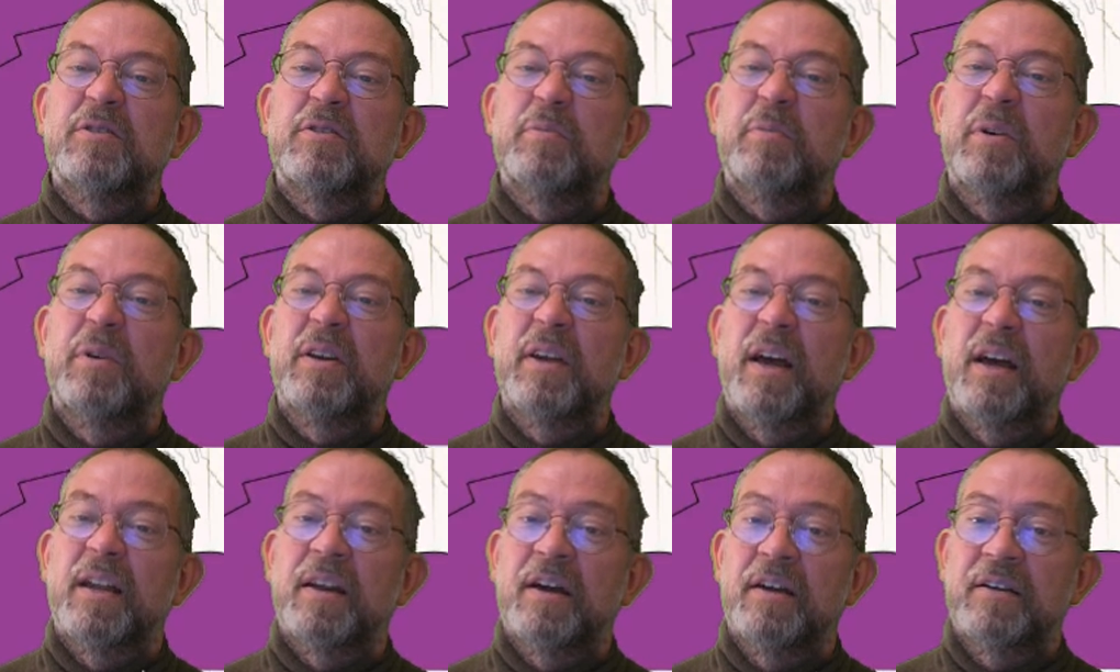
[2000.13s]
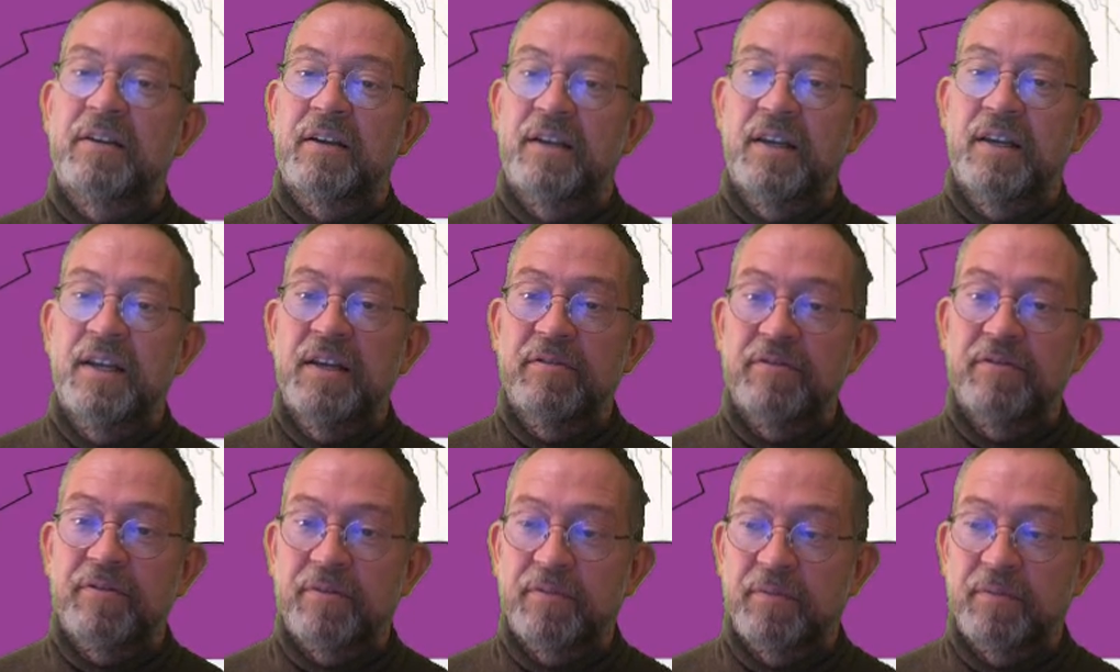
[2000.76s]
to bring that
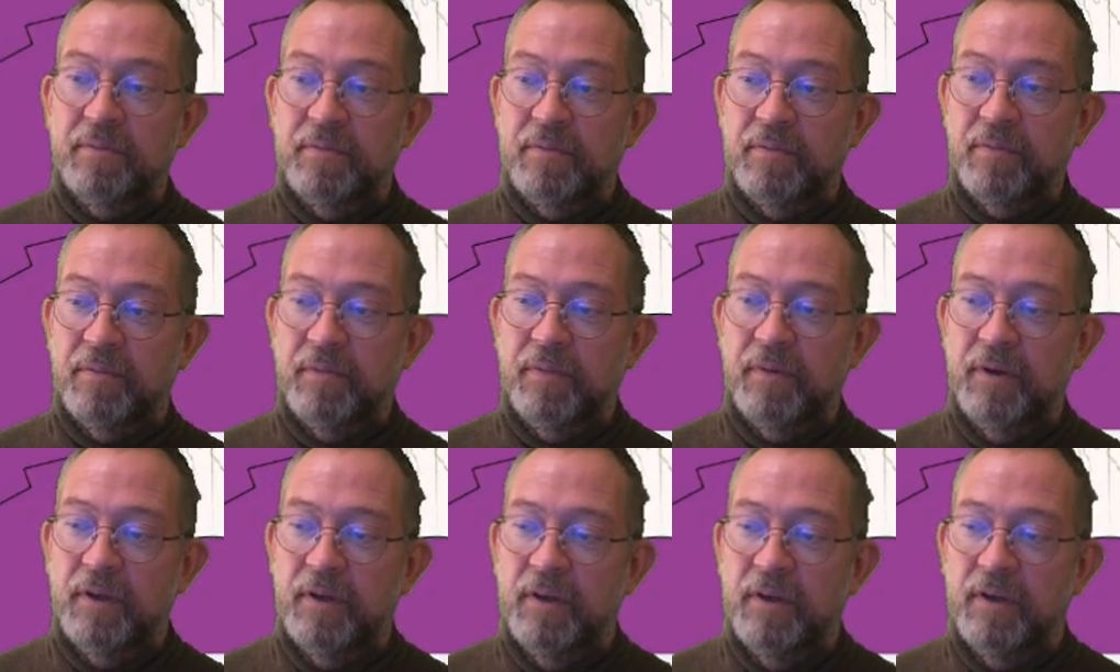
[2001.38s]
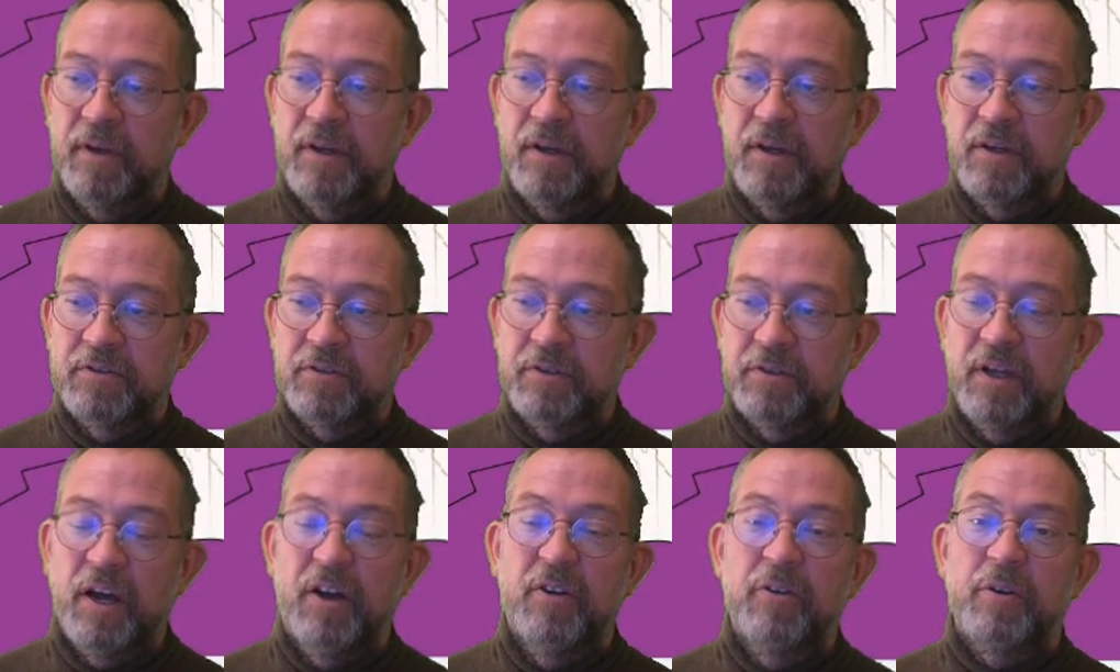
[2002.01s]
underneath.
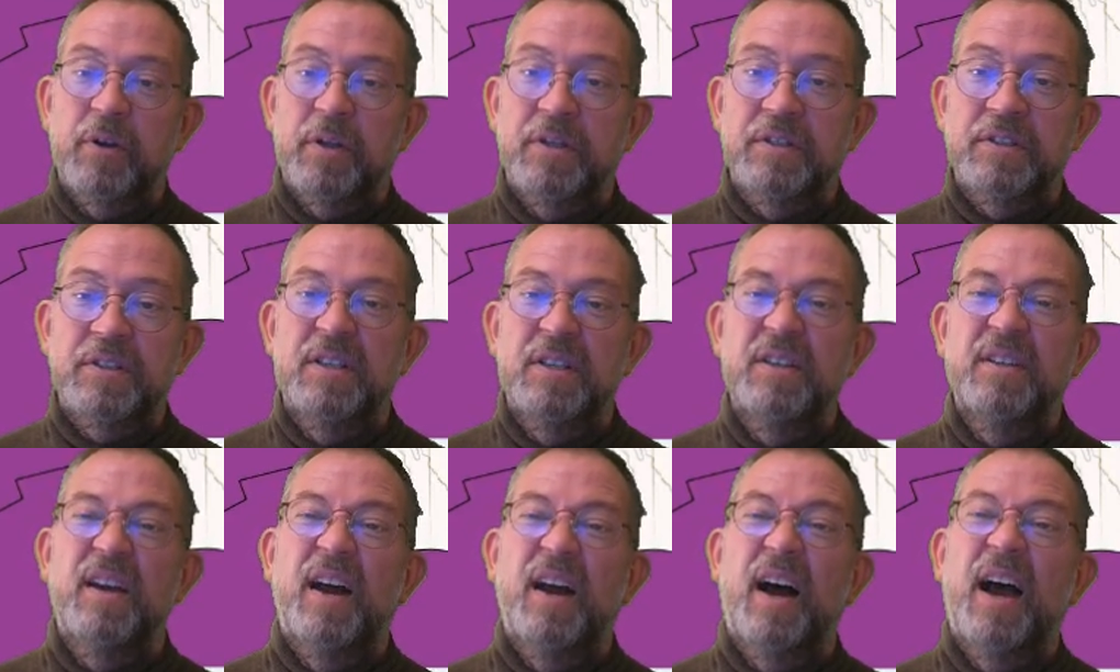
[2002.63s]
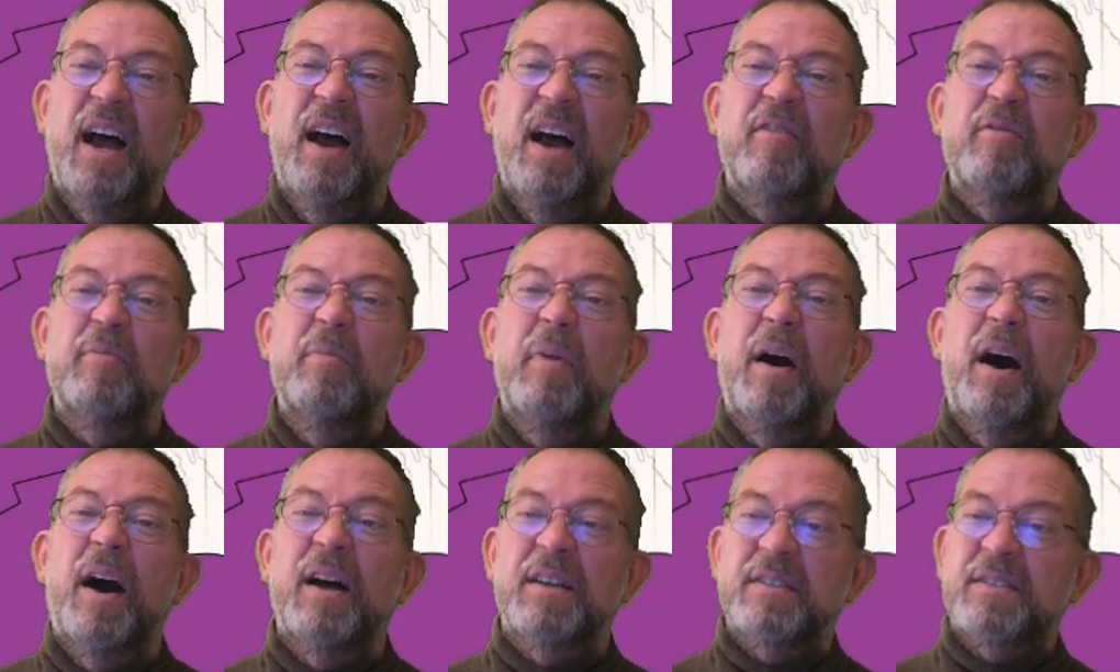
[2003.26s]
So now you can see I have
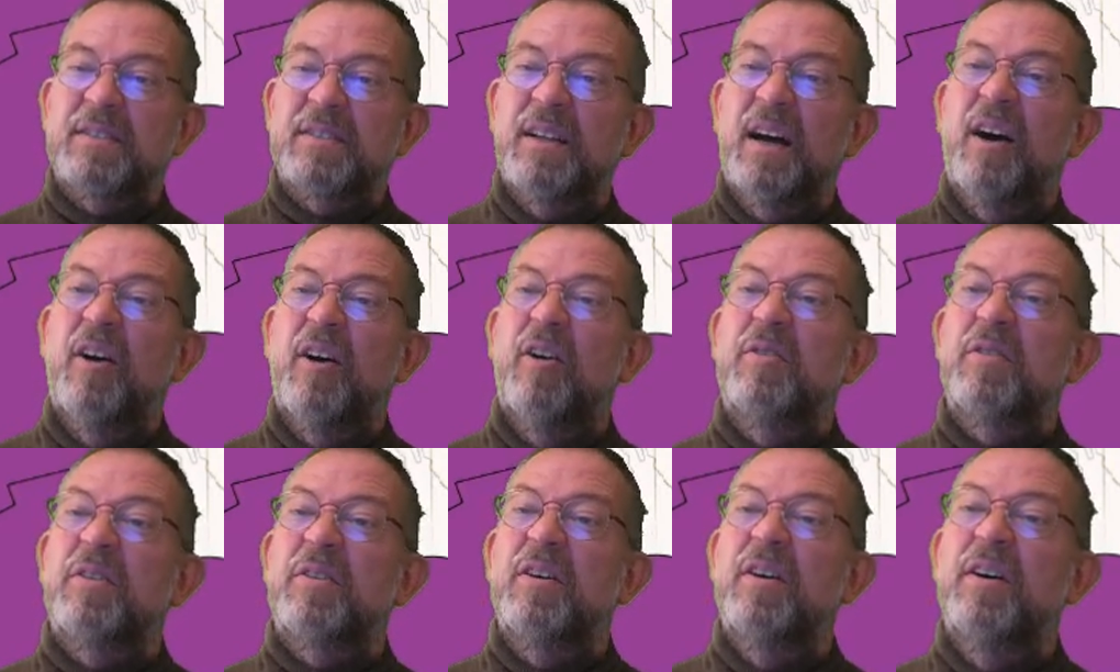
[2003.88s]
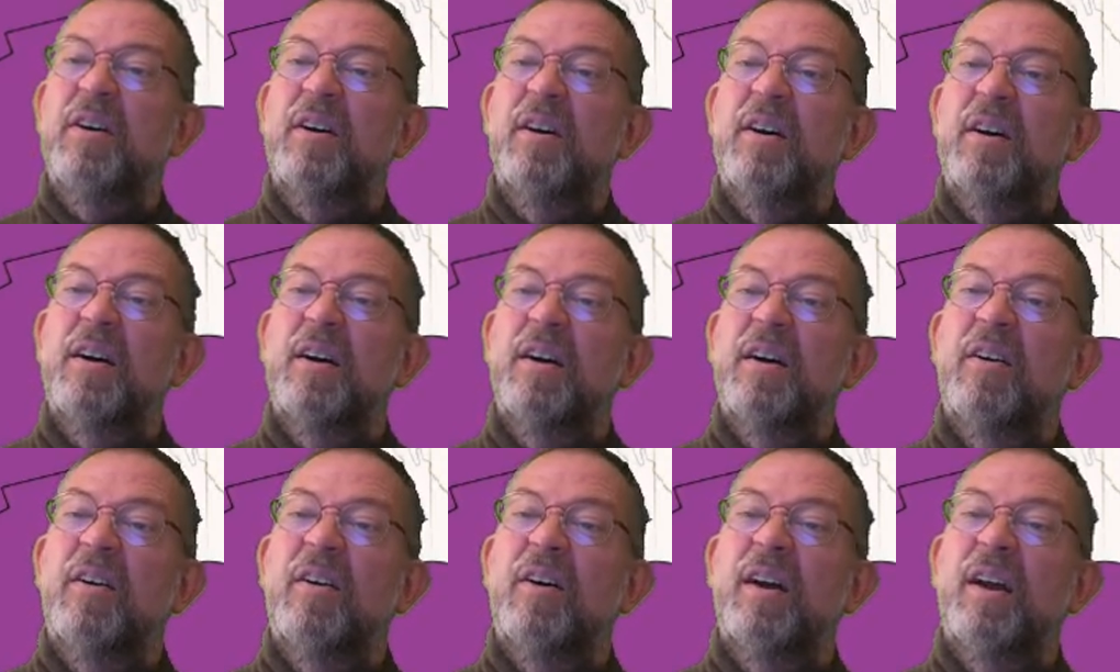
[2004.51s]
masked out
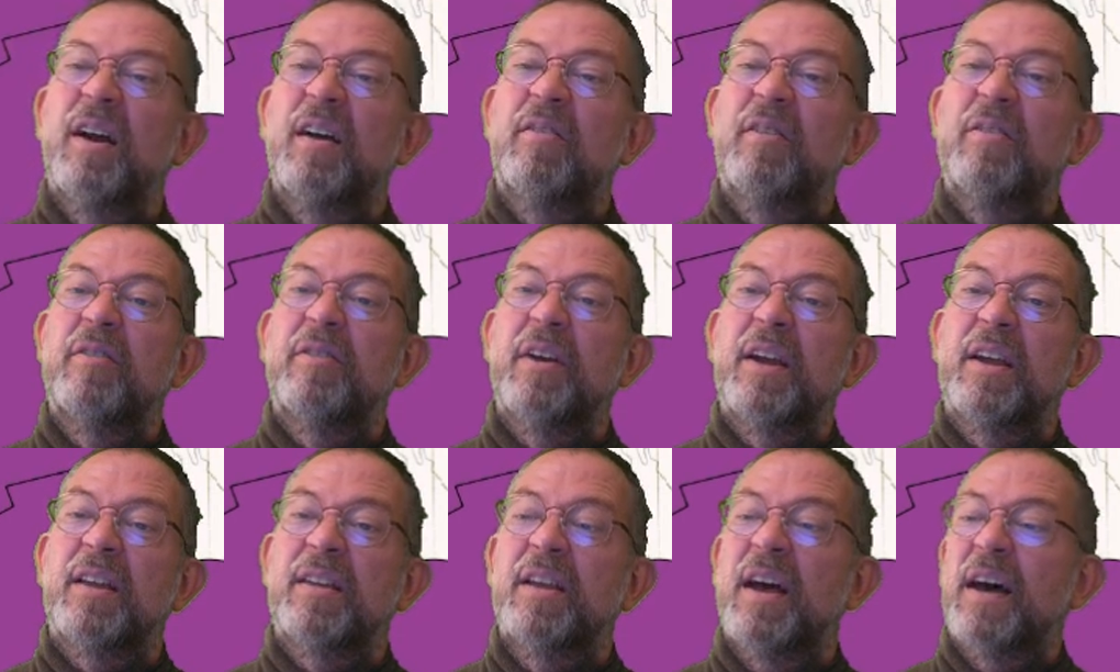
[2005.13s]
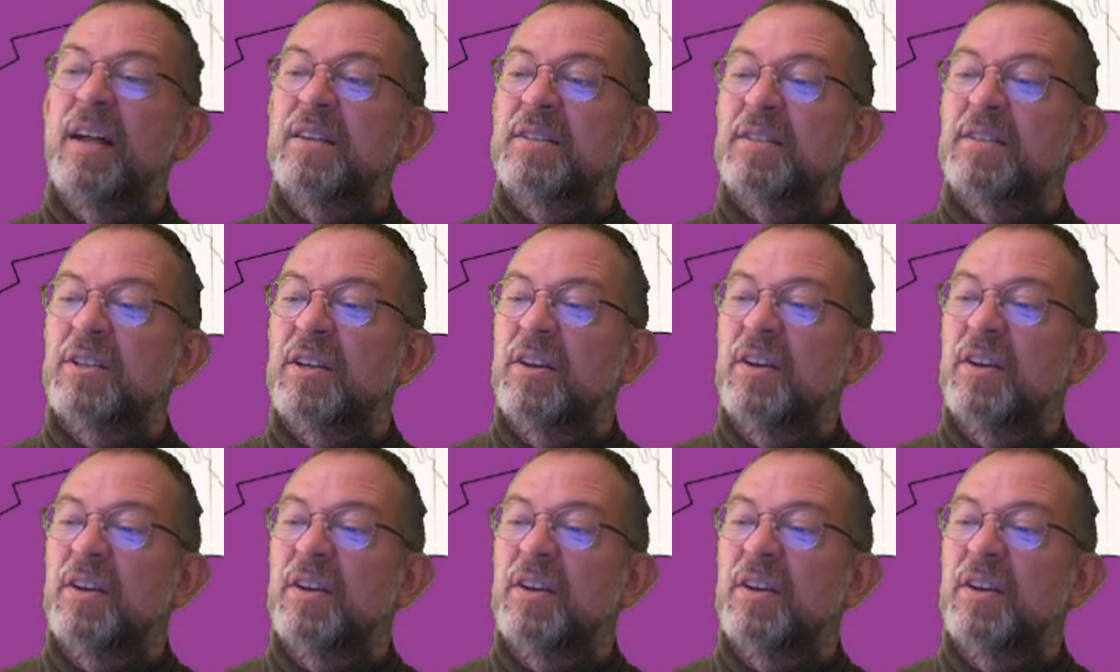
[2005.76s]
everything that's